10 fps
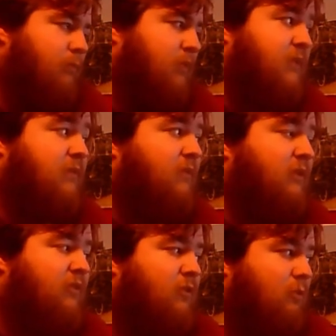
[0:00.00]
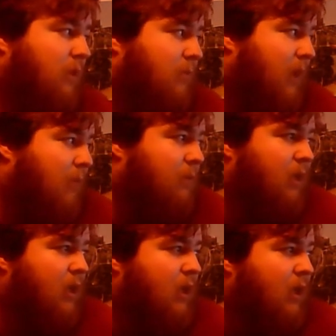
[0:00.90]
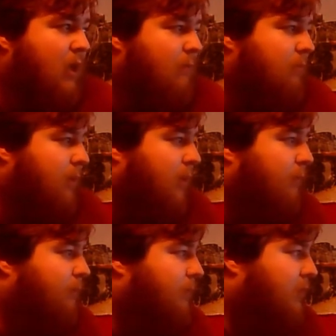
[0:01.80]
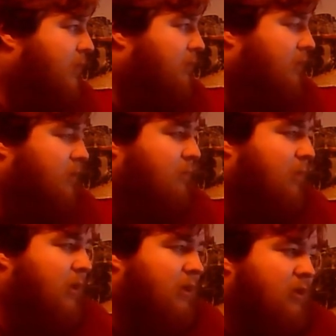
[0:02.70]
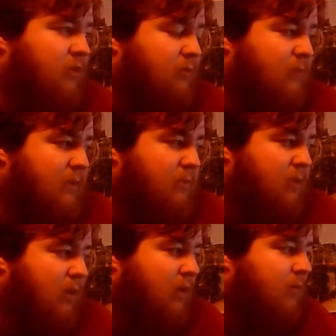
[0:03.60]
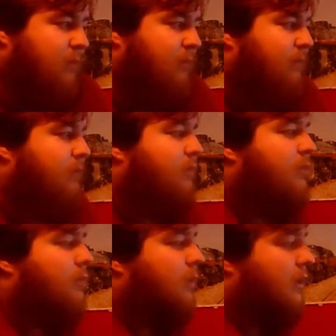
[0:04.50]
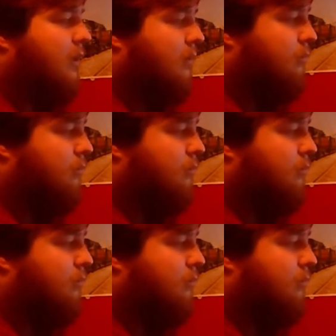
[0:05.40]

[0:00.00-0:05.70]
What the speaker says: some things do wind me up. But if I'm completely honest, people are the way they are